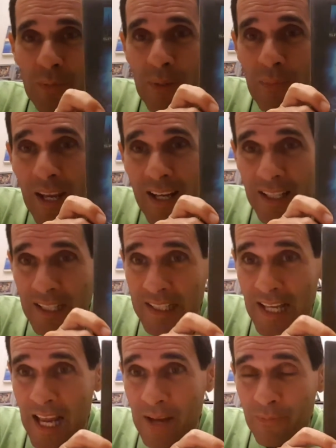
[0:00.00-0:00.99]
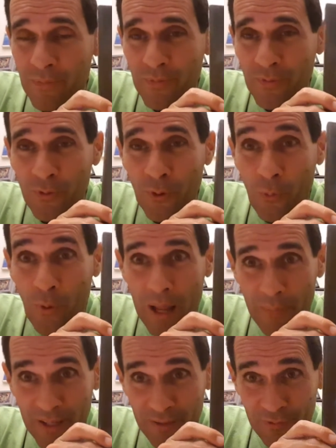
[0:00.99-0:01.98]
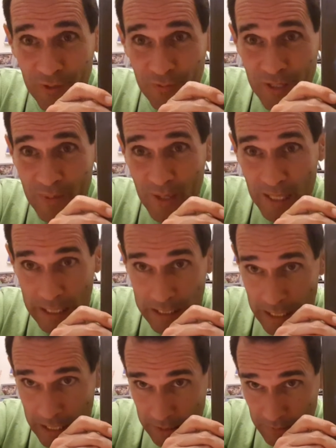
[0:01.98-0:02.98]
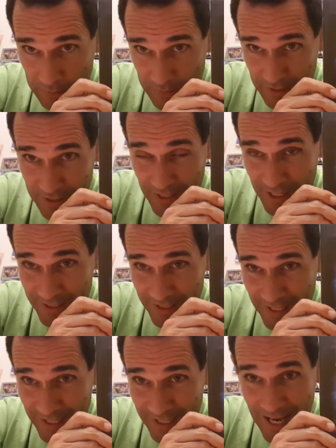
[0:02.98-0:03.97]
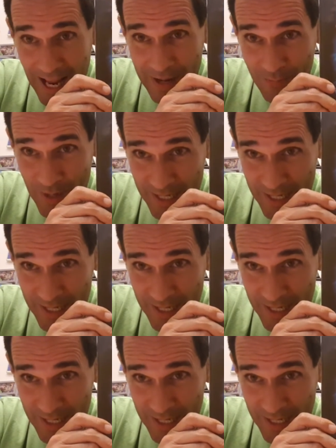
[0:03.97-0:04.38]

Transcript: to be made at the time for a whopping $50 million in 1989